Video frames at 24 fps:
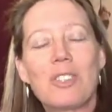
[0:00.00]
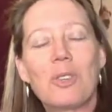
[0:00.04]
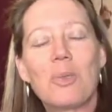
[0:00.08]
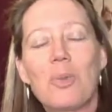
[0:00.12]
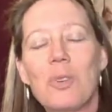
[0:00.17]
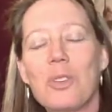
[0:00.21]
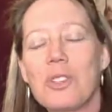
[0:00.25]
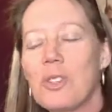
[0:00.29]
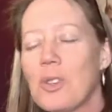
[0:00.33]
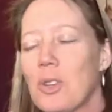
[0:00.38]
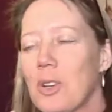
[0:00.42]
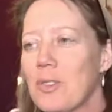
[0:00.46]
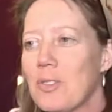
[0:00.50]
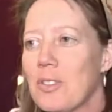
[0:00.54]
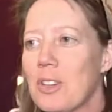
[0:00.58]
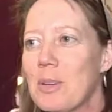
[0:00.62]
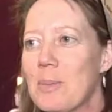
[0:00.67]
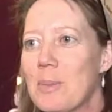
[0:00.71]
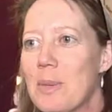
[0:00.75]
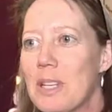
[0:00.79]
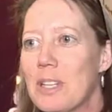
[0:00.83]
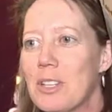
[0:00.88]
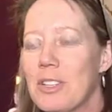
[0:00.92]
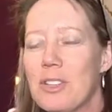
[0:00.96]
So we're sort of
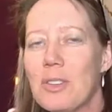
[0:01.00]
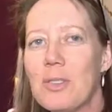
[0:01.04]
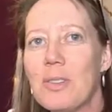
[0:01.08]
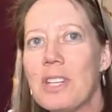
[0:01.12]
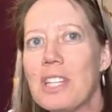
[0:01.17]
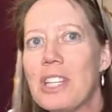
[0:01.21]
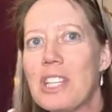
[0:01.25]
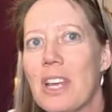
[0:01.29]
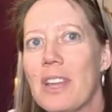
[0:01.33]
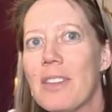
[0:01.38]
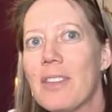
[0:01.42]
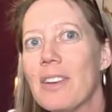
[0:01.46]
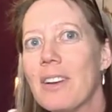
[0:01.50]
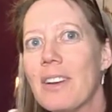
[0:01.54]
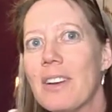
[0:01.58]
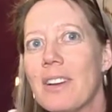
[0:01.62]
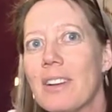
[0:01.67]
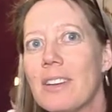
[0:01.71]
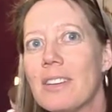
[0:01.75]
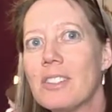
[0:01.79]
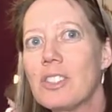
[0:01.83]
committed to each other.